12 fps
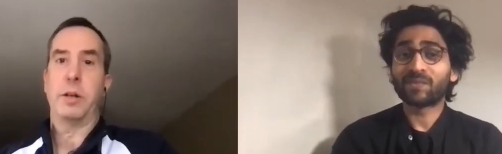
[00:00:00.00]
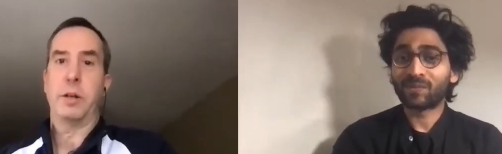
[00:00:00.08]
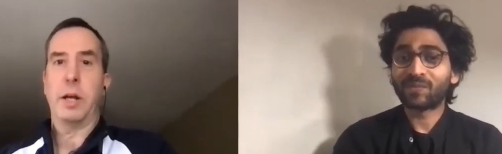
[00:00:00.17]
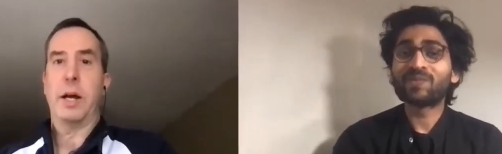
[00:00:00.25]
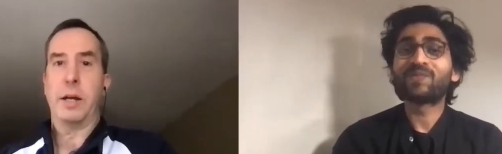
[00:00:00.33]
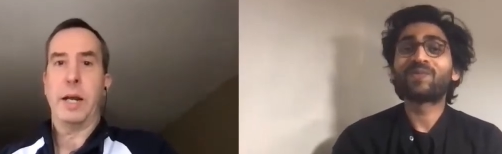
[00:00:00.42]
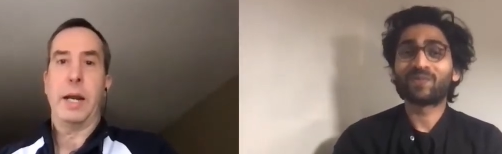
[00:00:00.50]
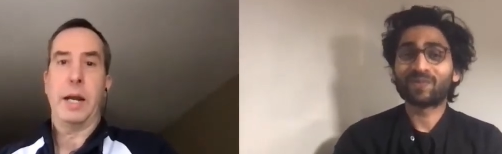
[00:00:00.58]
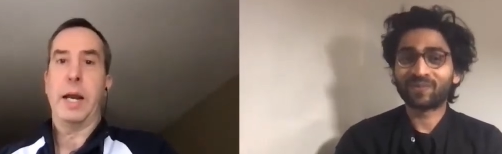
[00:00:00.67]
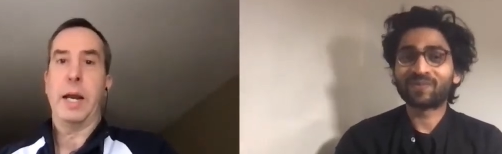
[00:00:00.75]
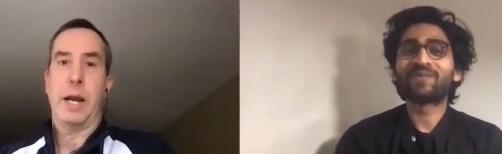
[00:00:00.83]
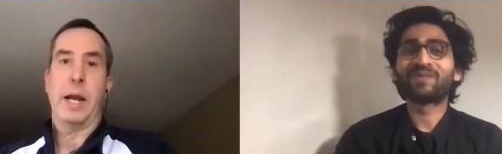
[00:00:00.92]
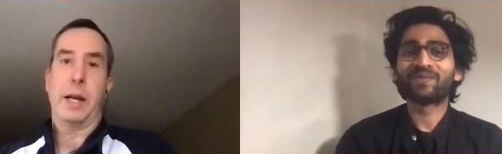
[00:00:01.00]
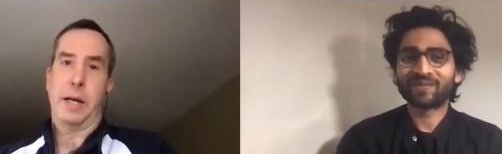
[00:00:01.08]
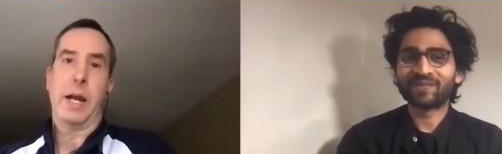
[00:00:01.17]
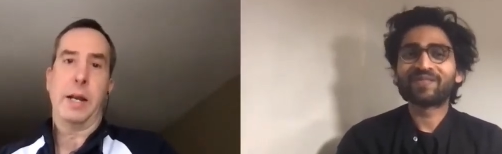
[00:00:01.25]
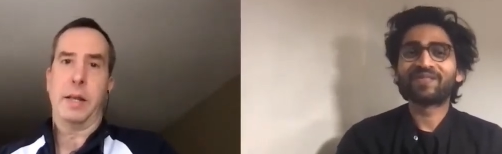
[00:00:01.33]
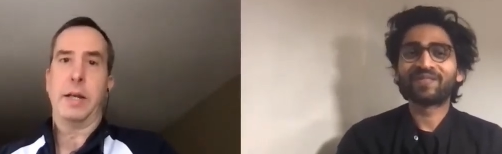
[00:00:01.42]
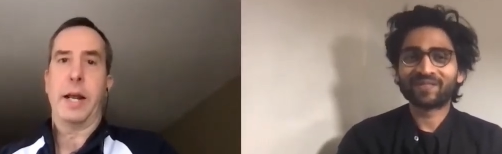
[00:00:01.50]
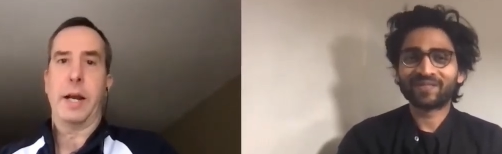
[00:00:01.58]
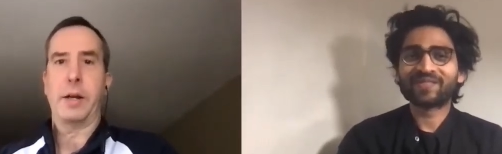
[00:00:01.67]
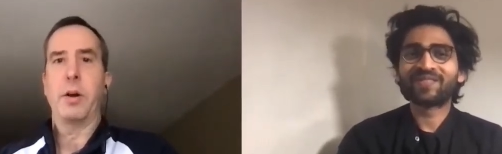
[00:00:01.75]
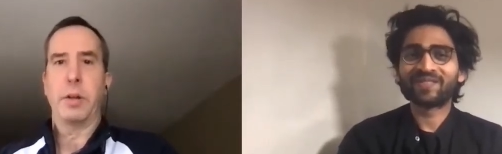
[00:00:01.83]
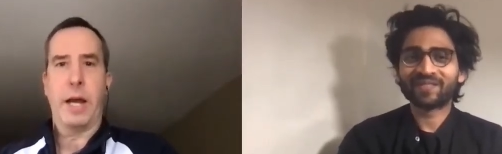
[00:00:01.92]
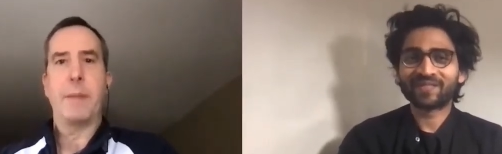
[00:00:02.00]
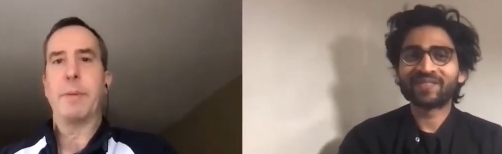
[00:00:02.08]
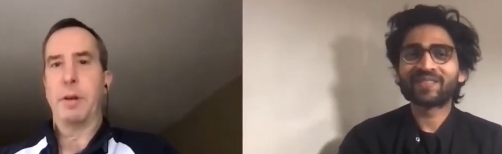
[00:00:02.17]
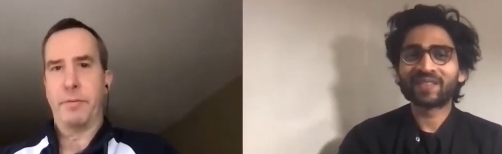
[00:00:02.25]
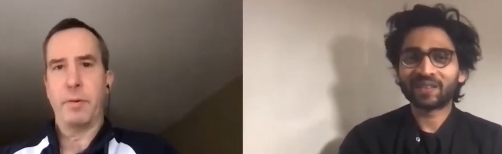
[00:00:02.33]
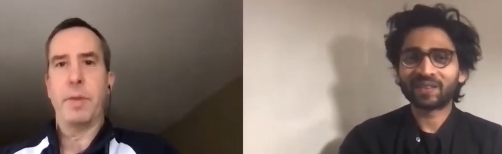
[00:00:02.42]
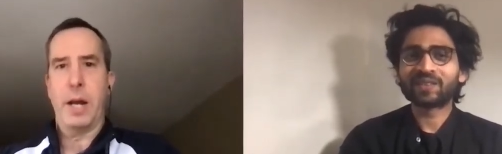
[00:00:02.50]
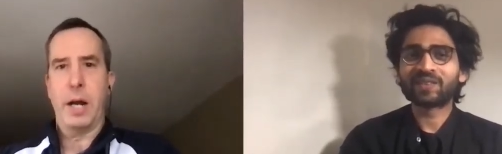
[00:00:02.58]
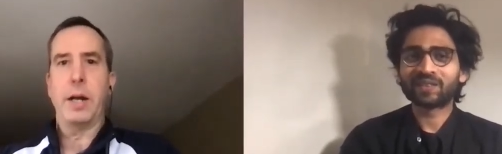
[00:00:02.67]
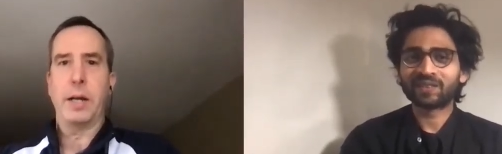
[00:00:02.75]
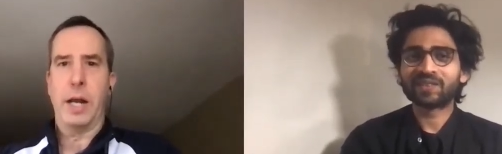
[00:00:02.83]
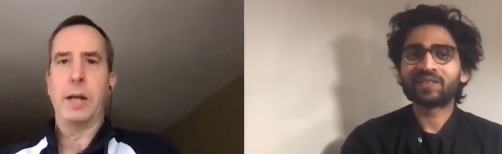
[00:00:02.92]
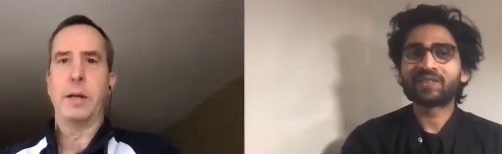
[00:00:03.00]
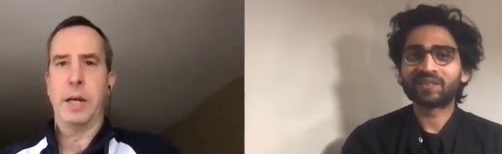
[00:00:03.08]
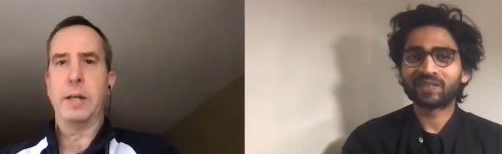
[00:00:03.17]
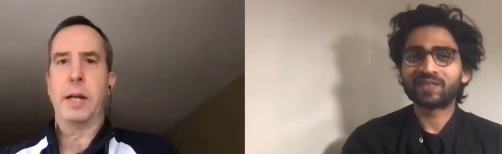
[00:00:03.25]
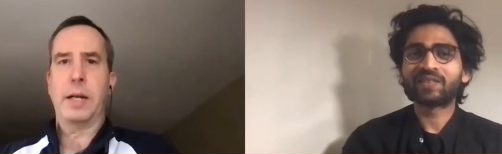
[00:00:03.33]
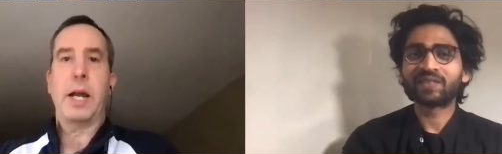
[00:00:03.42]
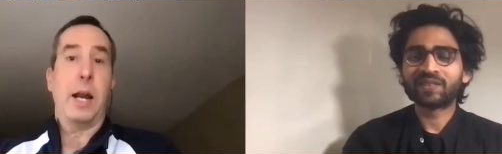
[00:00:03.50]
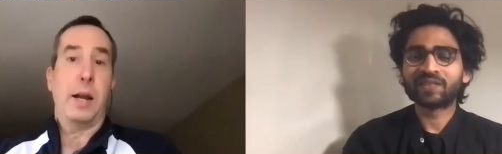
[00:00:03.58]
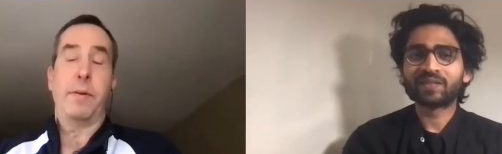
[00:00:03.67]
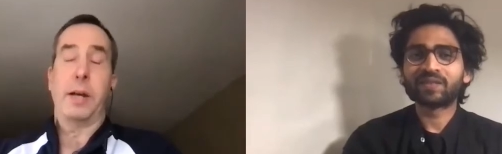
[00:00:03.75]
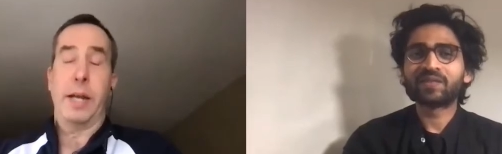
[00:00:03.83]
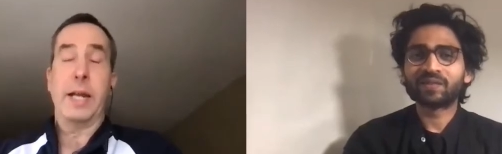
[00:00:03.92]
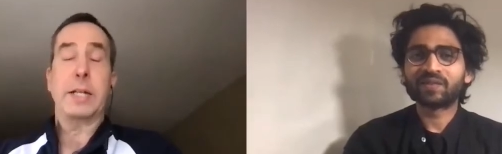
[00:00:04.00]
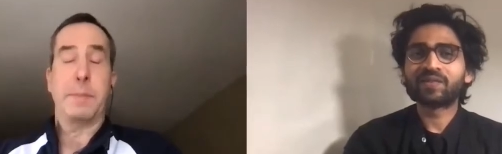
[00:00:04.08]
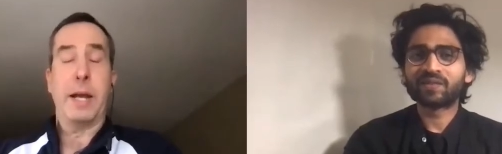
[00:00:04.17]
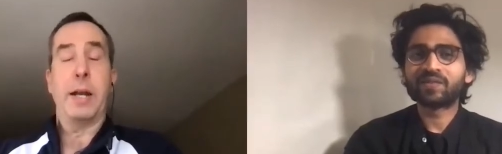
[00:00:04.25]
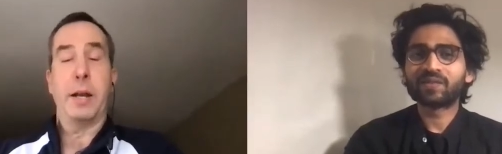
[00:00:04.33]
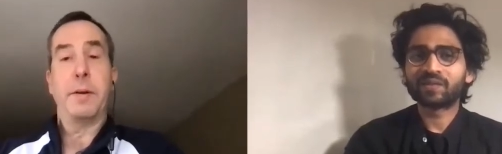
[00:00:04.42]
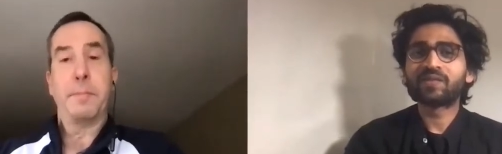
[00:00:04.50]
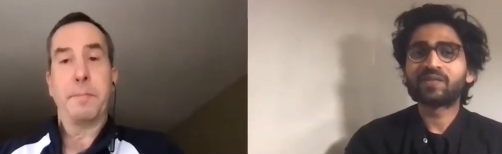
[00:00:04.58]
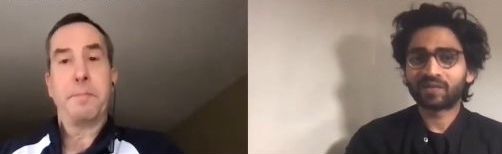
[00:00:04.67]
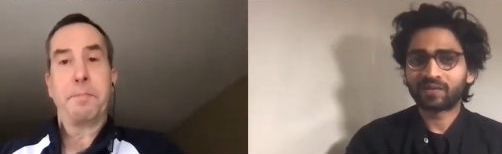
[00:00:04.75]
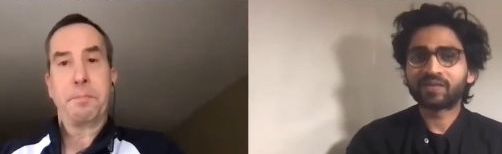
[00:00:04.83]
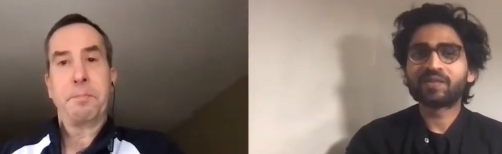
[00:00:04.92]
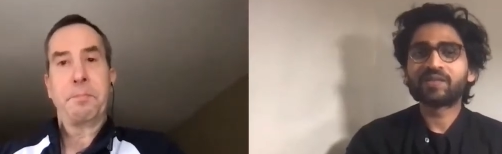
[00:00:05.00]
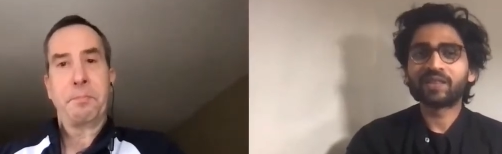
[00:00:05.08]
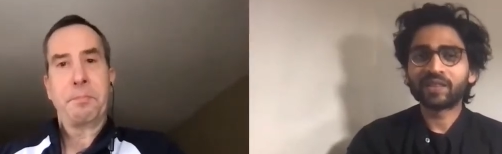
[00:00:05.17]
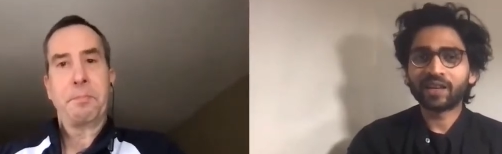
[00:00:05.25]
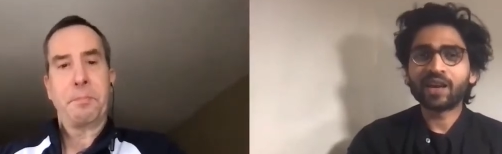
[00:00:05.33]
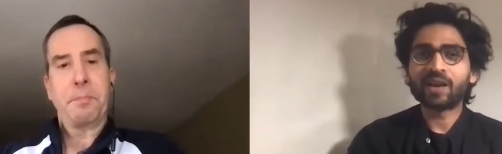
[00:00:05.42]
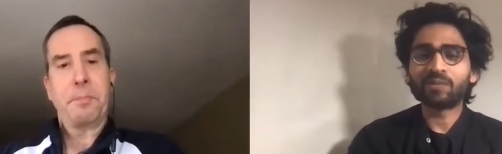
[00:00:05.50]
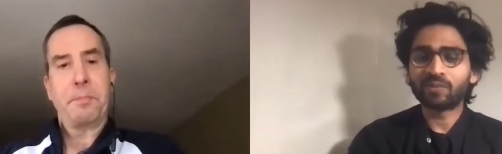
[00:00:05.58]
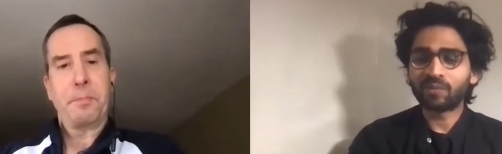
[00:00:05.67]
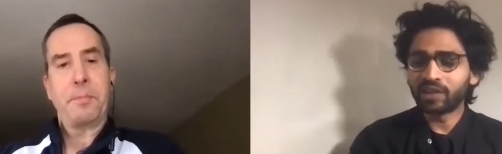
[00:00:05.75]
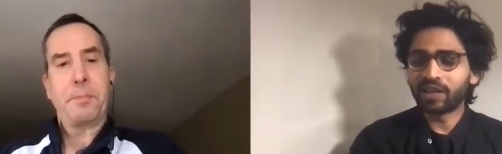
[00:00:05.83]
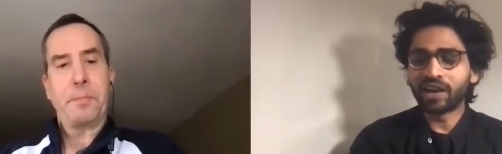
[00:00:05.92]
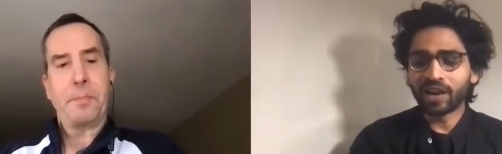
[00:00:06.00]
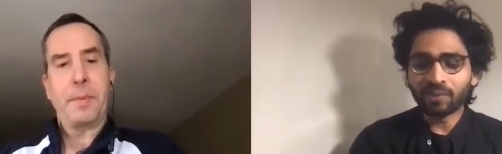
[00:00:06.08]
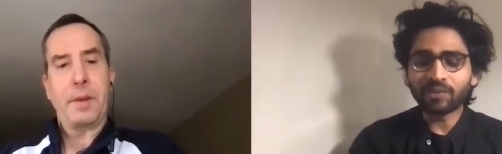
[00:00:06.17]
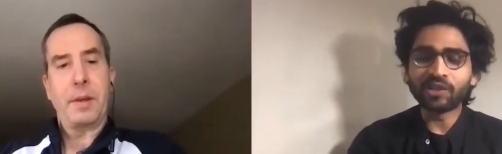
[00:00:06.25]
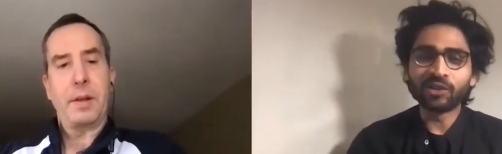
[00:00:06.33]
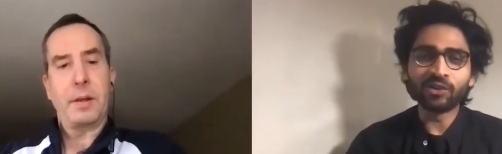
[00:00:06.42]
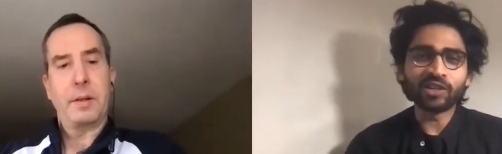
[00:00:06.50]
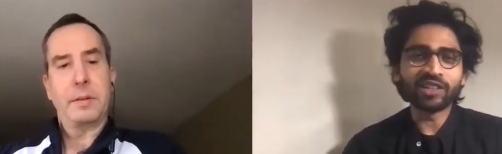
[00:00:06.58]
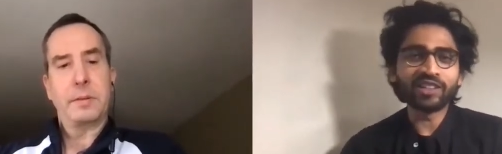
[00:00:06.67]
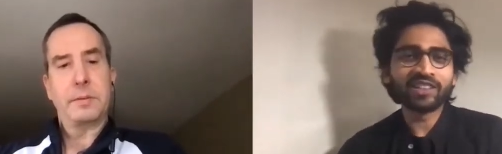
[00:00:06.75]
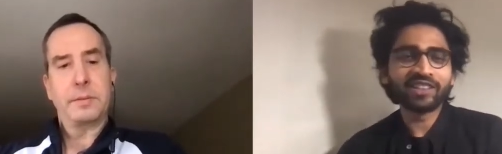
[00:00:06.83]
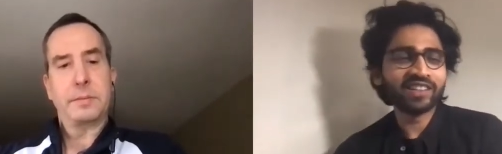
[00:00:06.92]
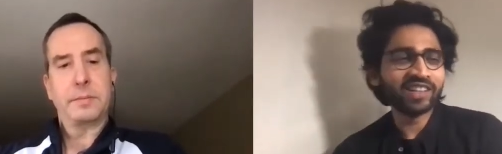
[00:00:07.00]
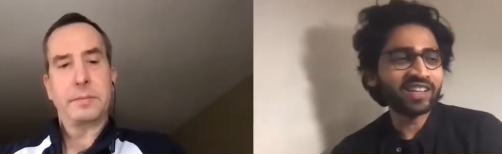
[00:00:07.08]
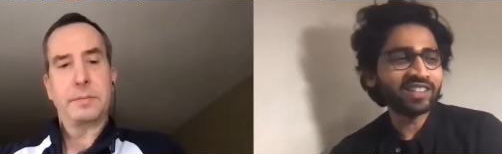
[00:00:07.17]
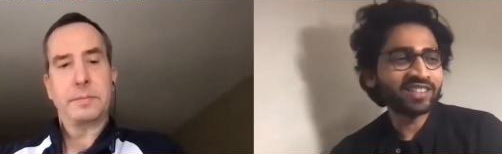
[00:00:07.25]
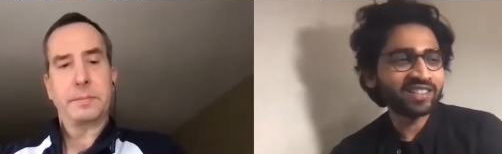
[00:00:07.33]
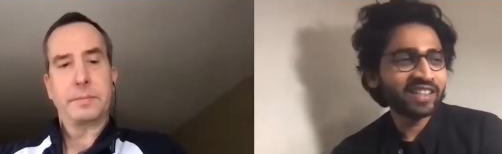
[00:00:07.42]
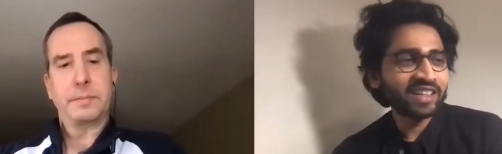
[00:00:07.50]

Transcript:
Speaker 1: uh, and, and, and the Data CoLab, and from there it it it, kind of uh, expanded.
Speaker 2: Yeah, absolutely. Yes.